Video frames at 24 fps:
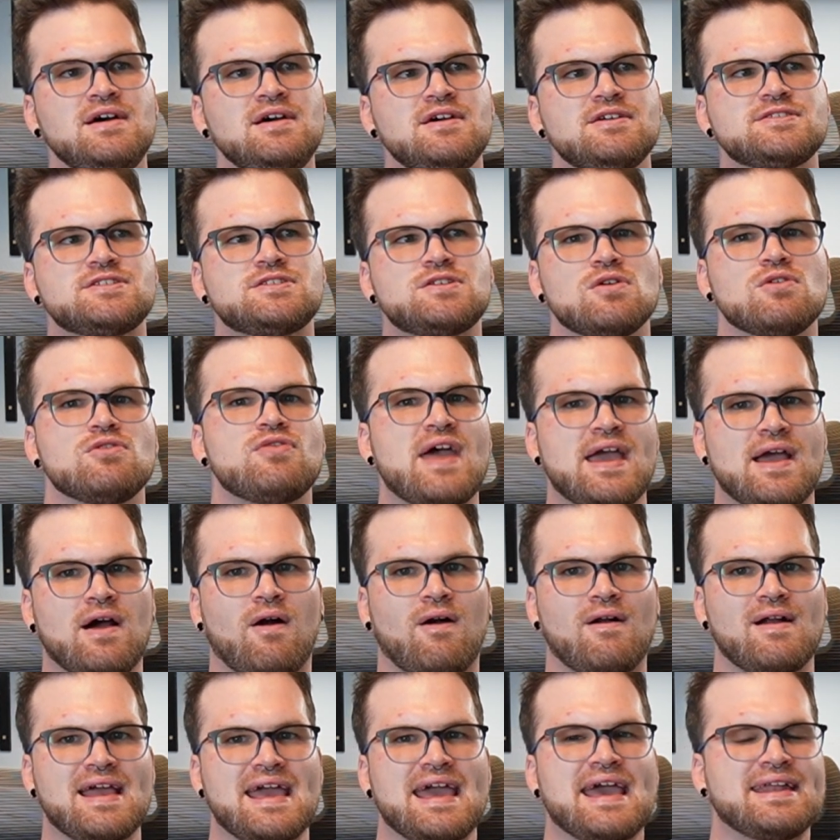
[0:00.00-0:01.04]
so they
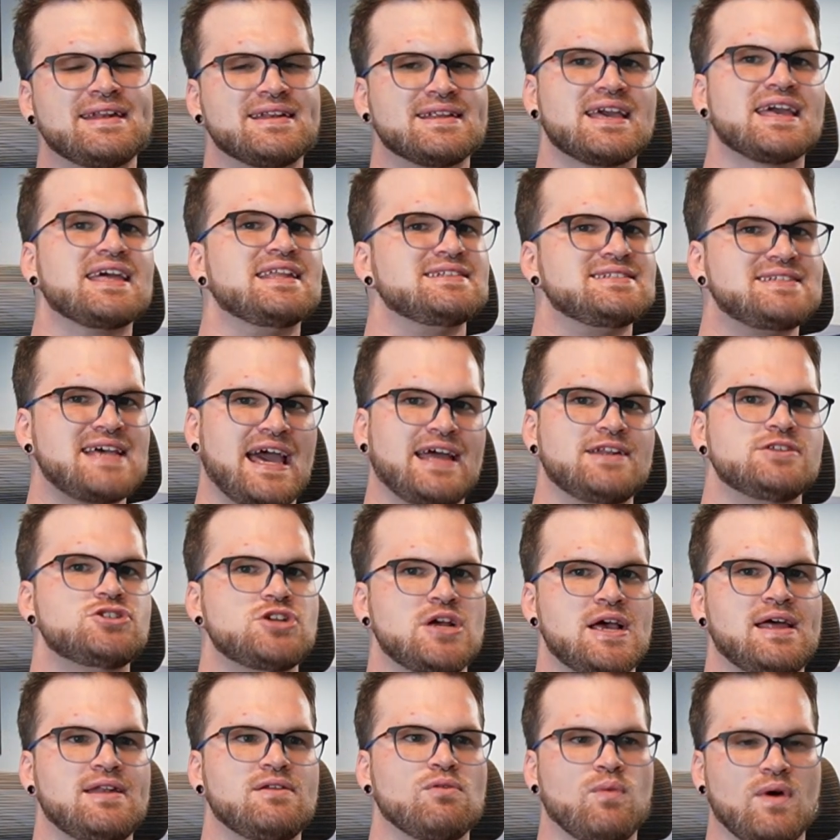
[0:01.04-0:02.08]
are in
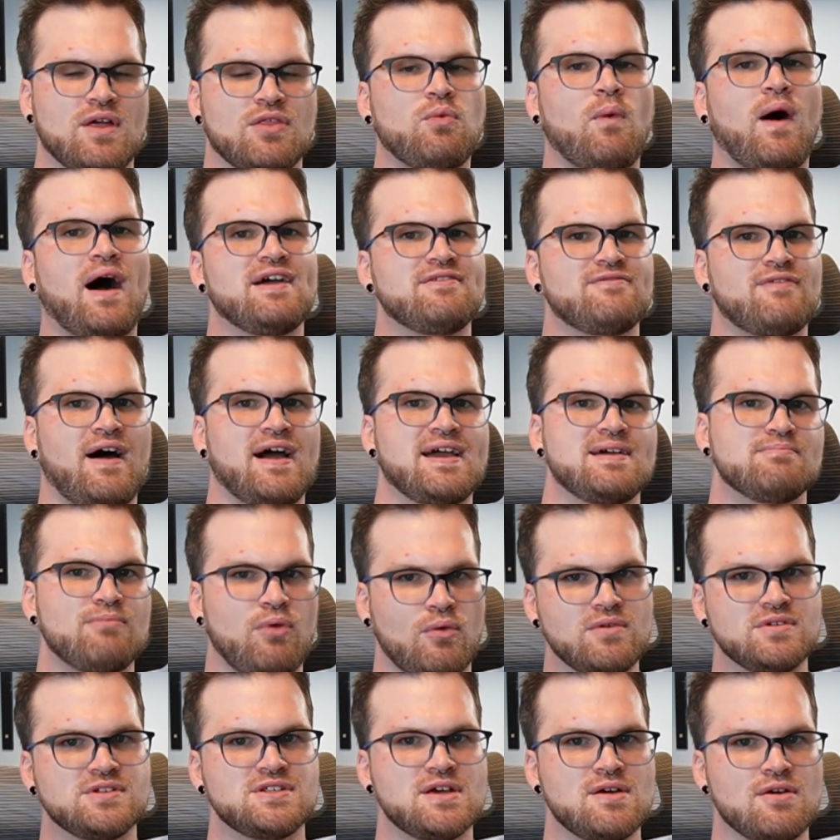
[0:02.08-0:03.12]
contention with Wi Fi and
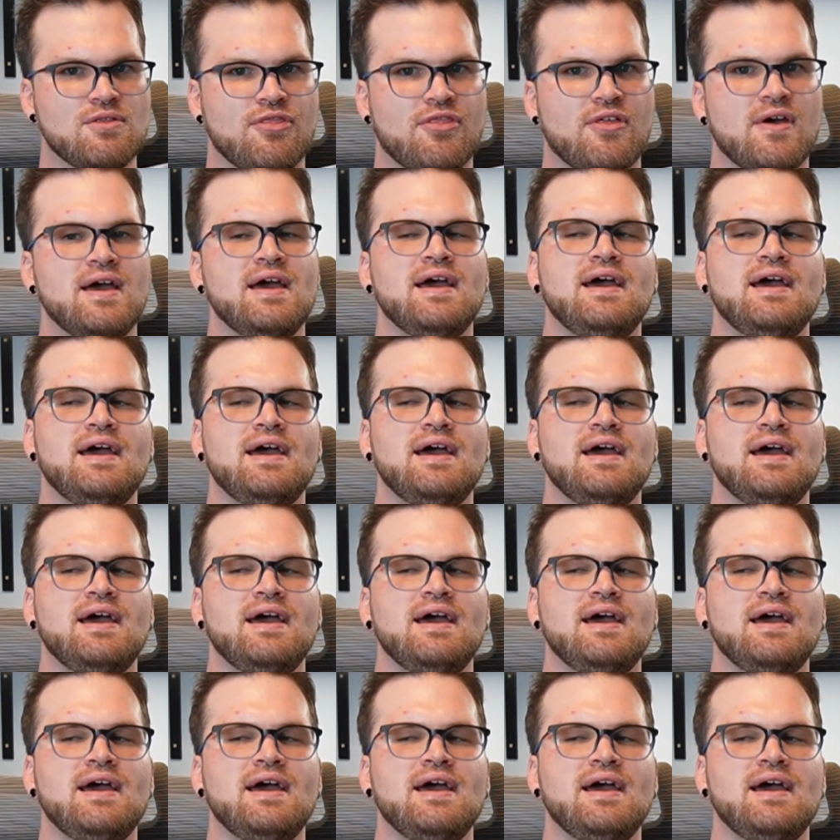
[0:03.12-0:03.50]
Bluetooth.